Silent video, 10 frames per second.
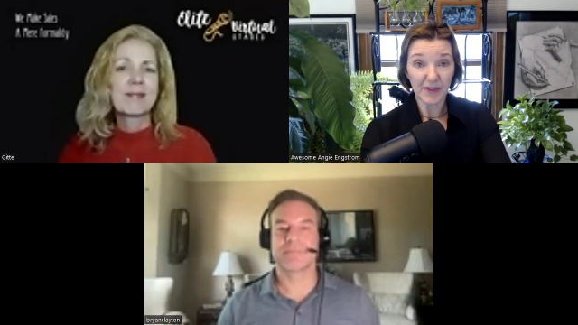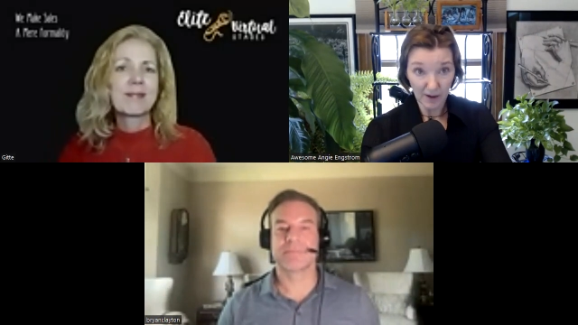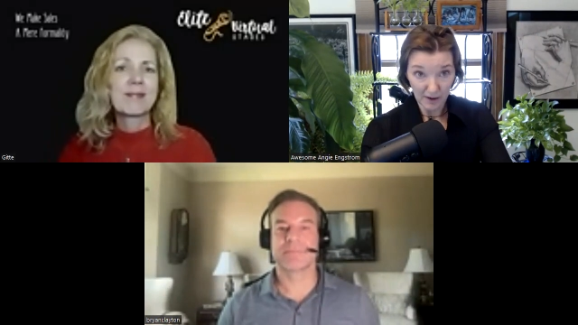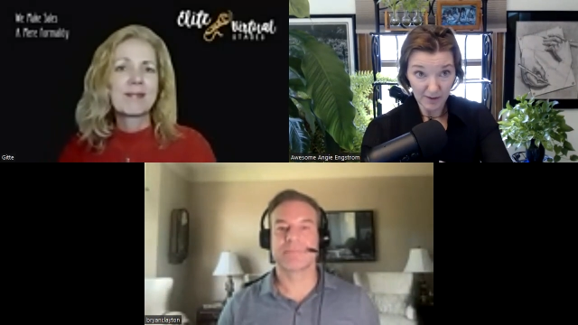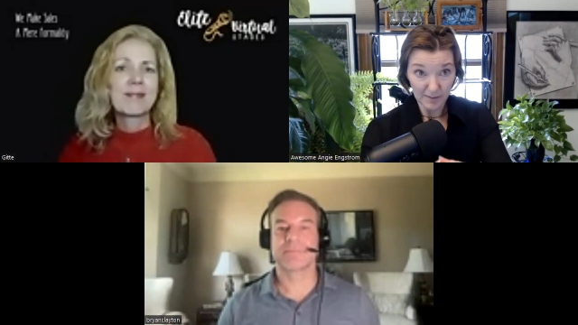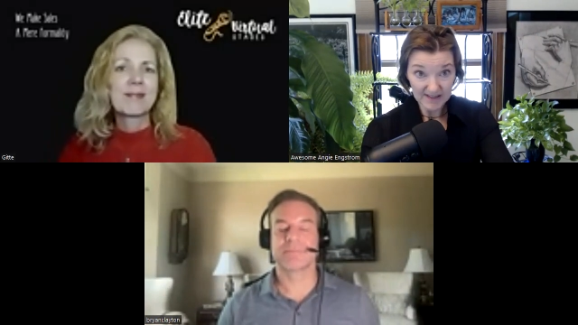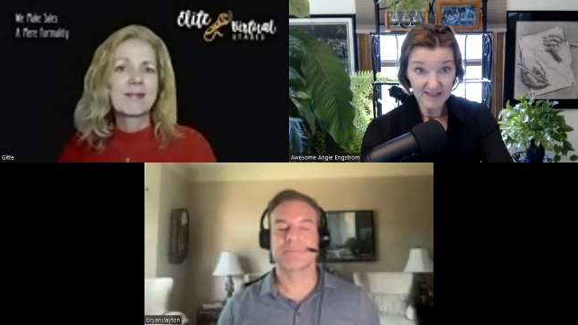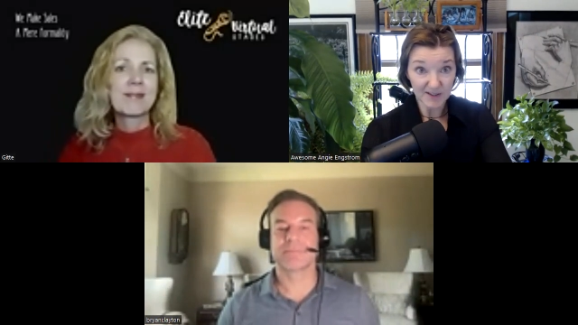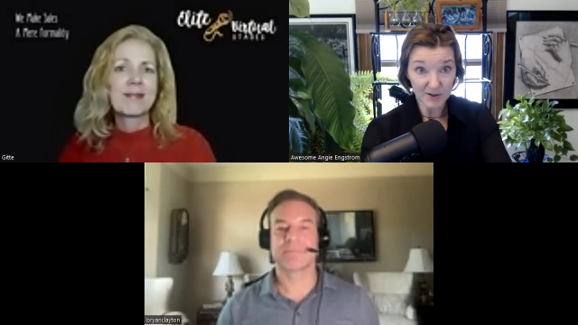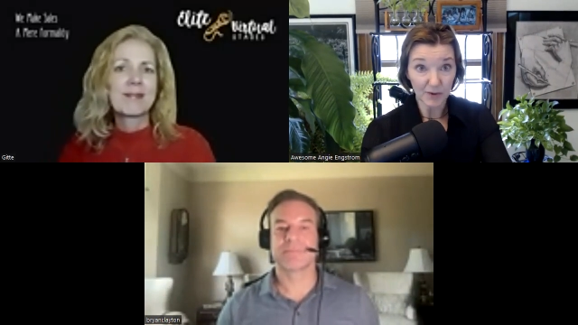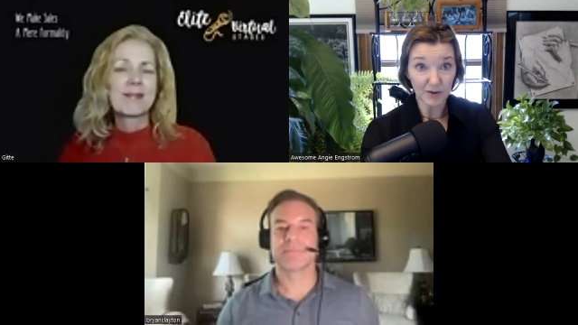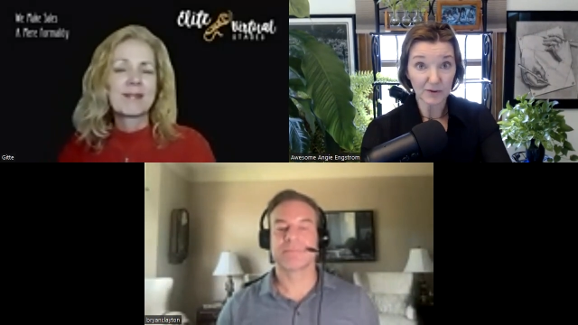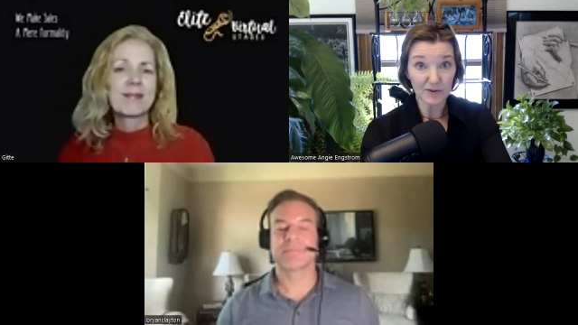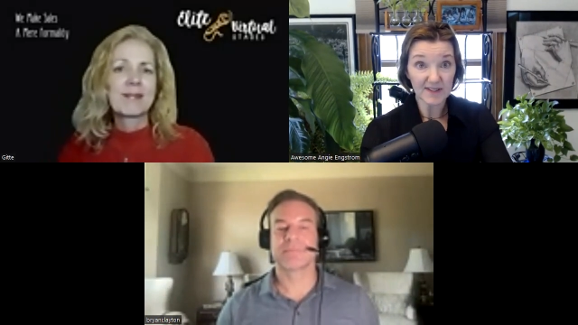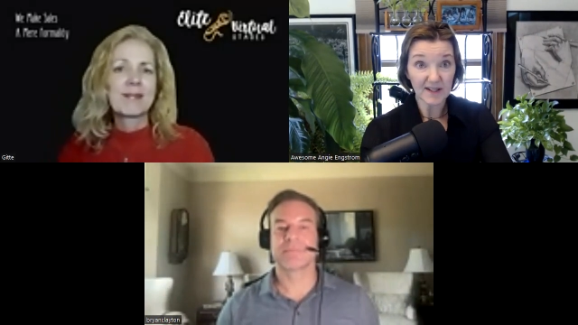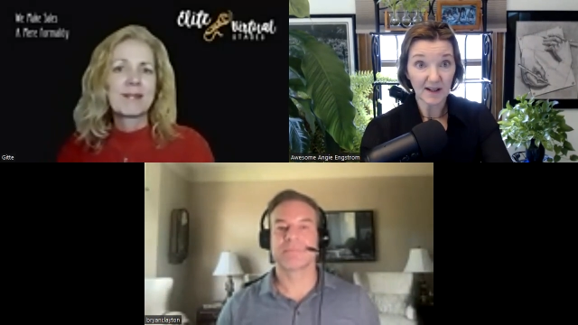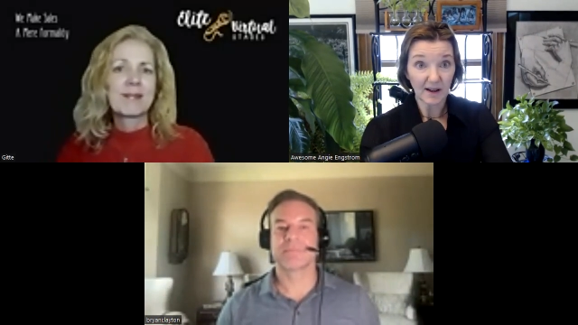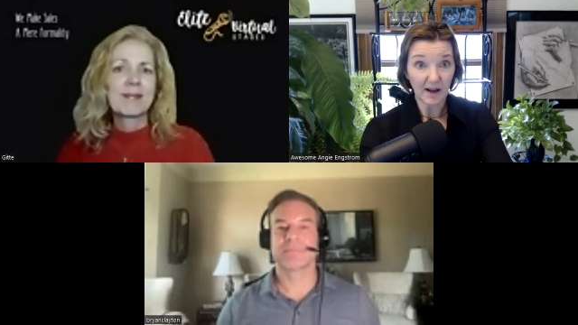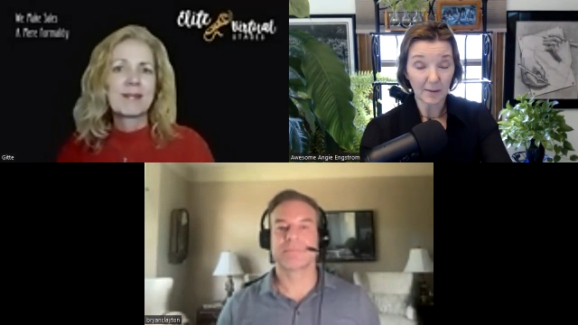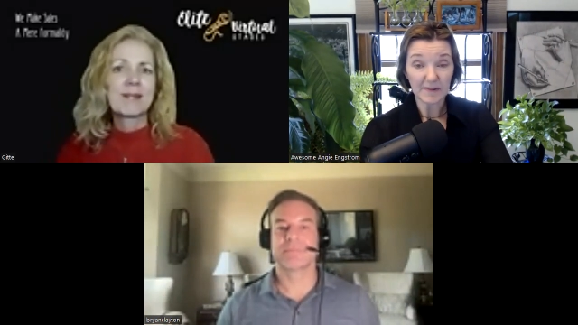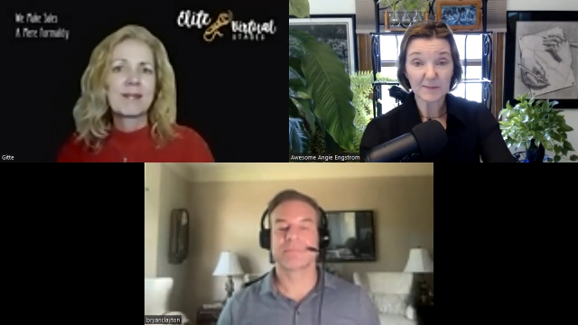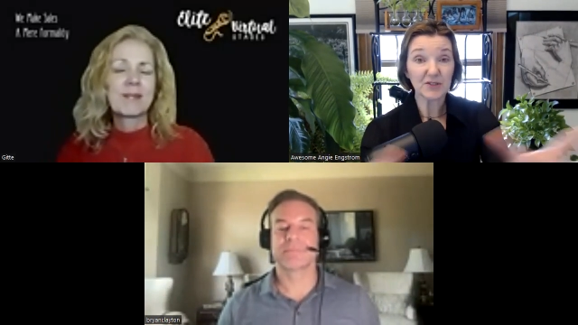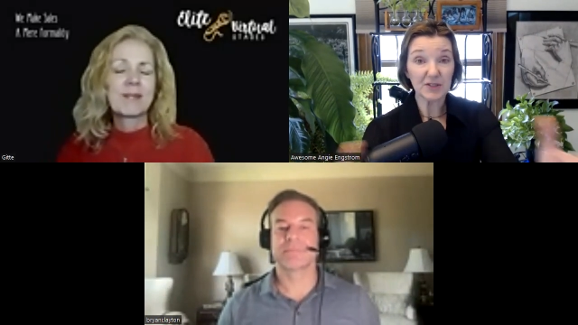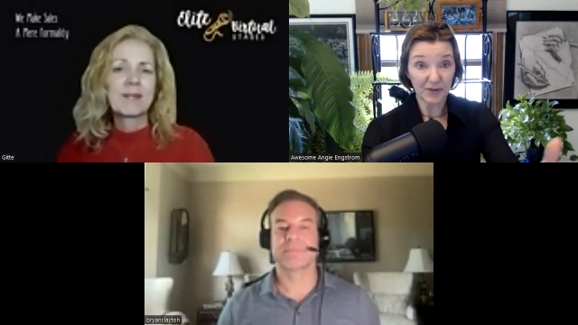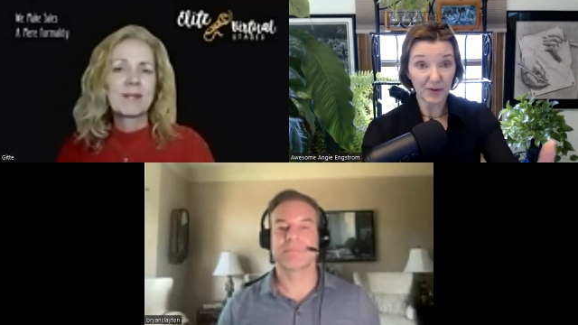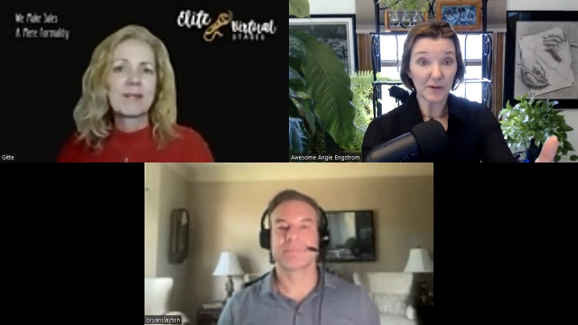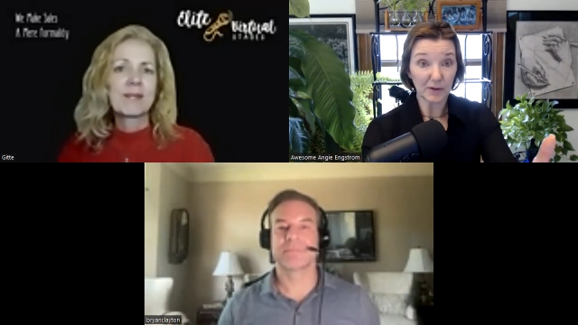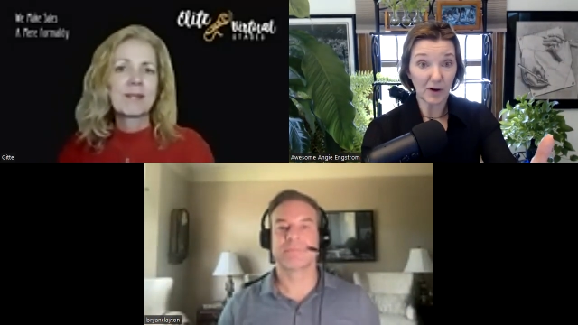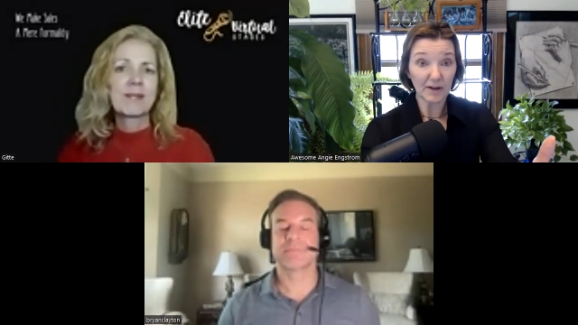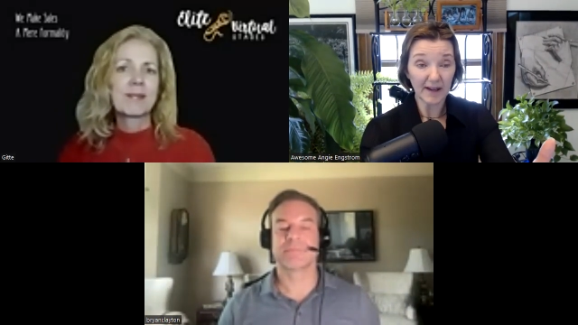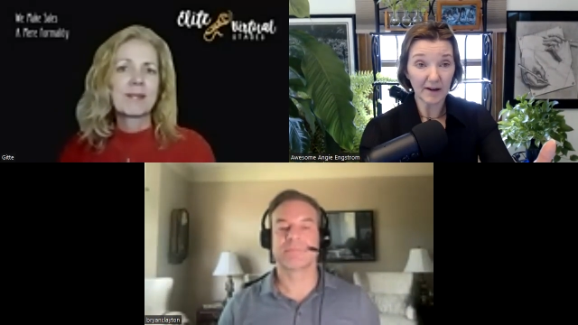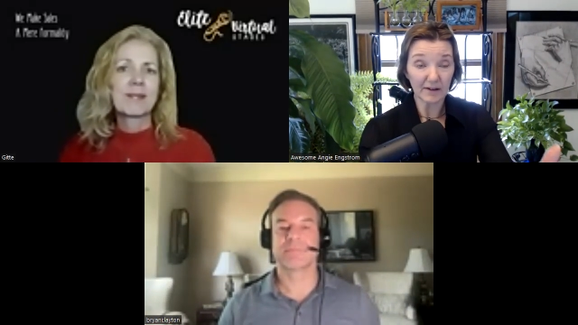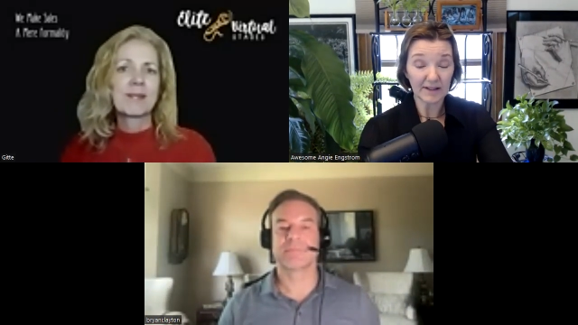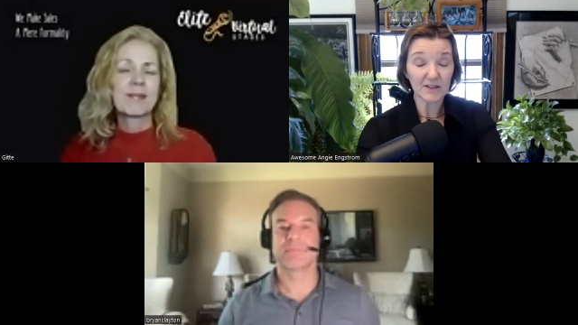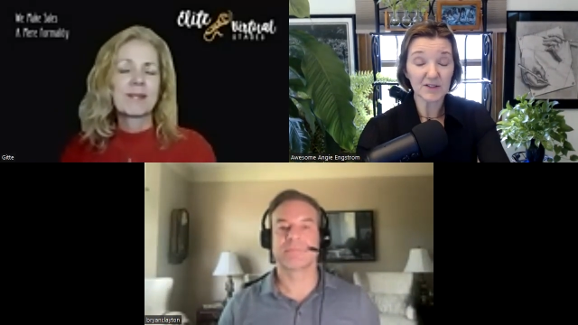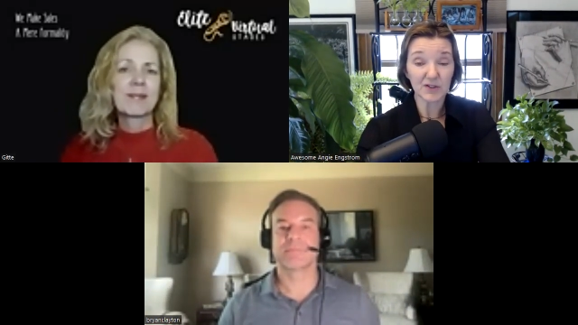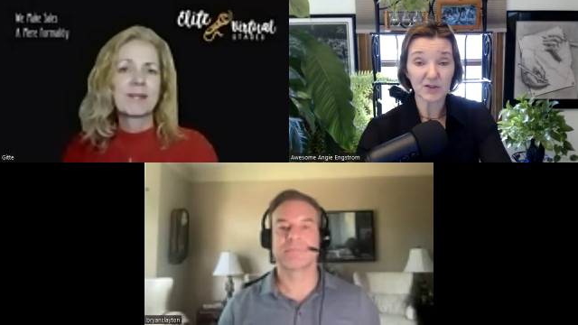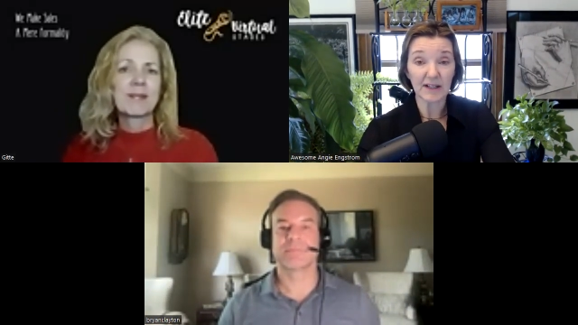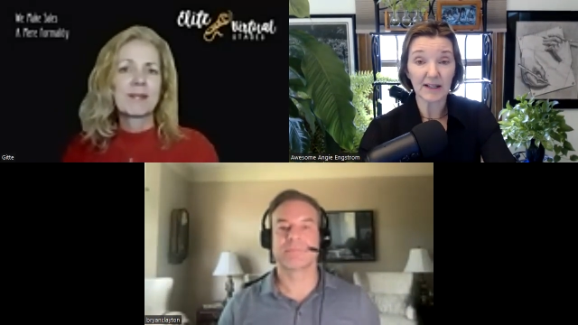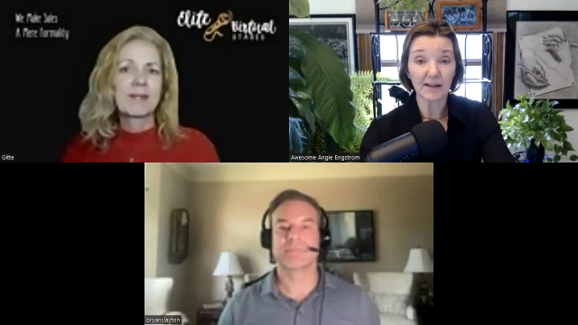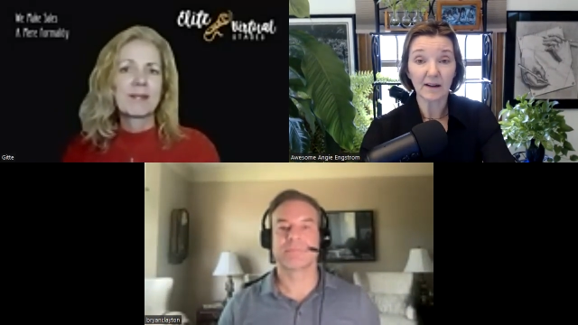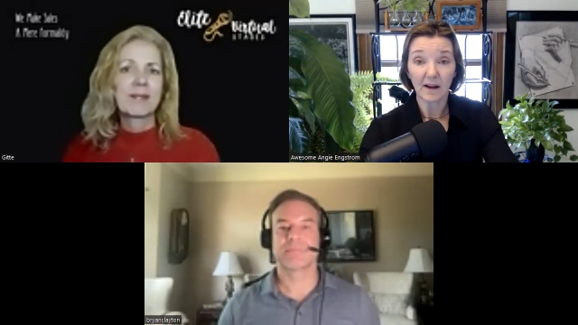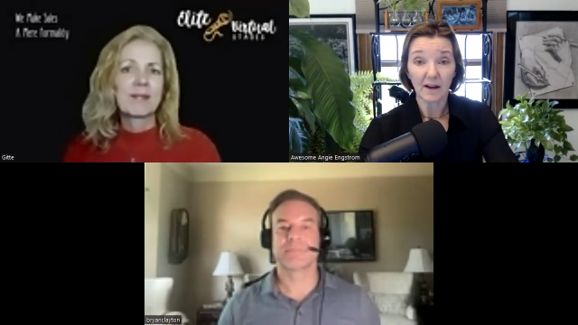Speaker 1: that are the business owners, um, especially if you're in the lawn care industry,